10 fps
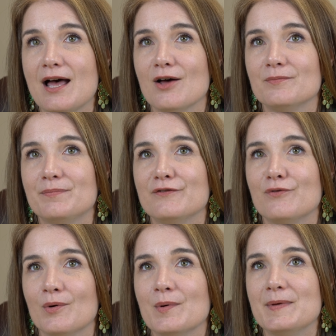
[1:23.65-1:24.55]
out
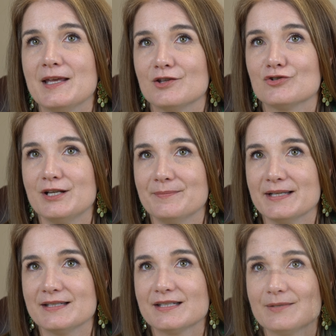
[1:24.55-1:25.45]
before we begin
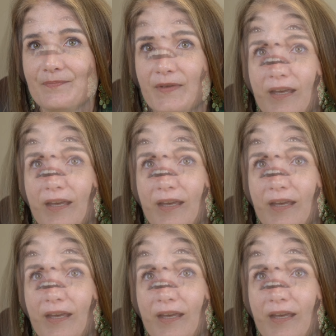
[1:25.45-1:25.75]
treatment.